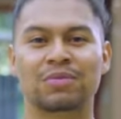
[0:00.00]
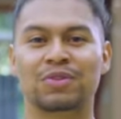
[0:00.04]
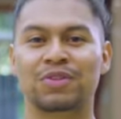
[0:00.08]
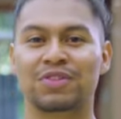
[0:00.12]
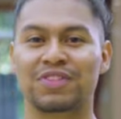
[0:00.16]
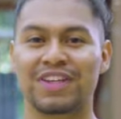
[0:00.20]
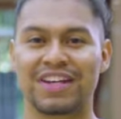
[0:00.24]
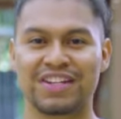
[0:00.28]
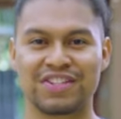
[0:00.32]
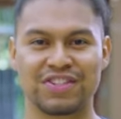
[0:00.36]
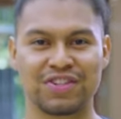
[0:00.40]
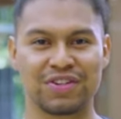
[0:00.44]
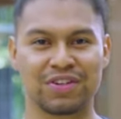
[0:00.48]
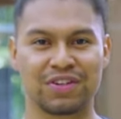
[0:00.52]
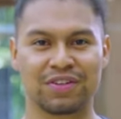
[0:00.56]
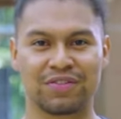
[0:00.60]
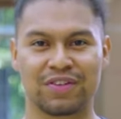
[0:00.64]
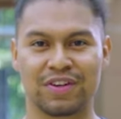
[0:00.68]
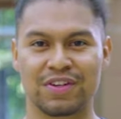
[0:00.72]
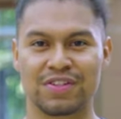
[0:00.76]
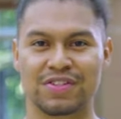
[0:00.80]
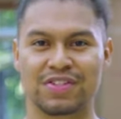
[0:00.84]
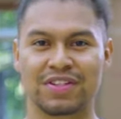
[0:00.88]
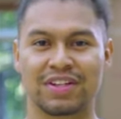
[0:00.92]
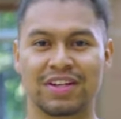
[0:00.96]
to Tianjin
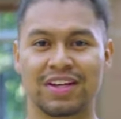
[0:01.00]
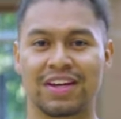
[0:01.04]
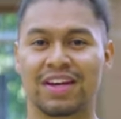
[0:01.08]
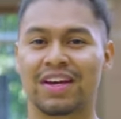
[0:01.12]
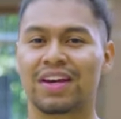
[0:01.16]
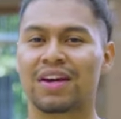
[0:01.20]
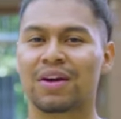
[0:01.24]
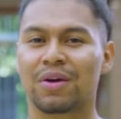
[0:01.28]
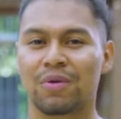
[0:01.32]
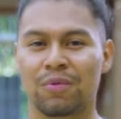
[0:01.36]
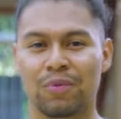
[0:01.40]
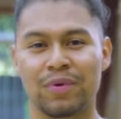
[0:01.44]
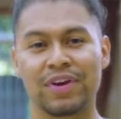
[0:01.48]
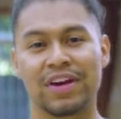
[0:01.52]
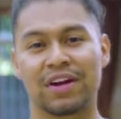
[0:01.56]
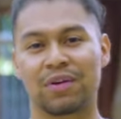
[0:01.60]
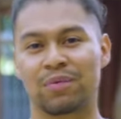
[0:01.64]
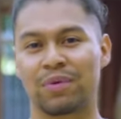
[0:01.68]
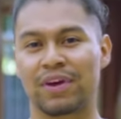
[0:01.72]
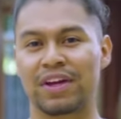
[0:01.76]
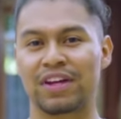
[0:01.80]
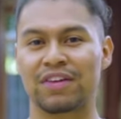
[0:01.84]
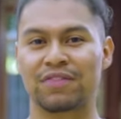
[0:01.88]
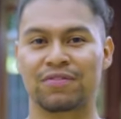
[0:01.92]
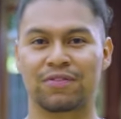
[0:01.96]
University. We are
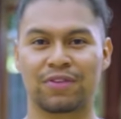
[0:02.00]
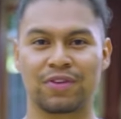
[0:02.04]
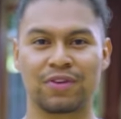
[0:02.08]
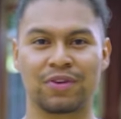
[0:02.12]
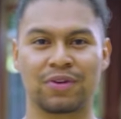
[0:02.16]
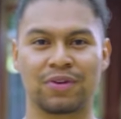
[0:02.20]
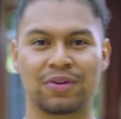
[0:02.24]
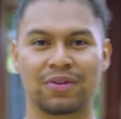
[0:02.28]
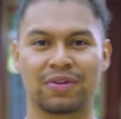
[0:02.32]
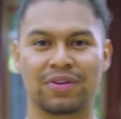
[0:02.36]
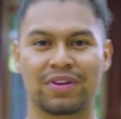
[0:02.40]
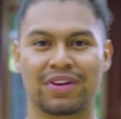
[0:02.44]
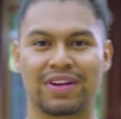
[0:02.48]
waiting for you.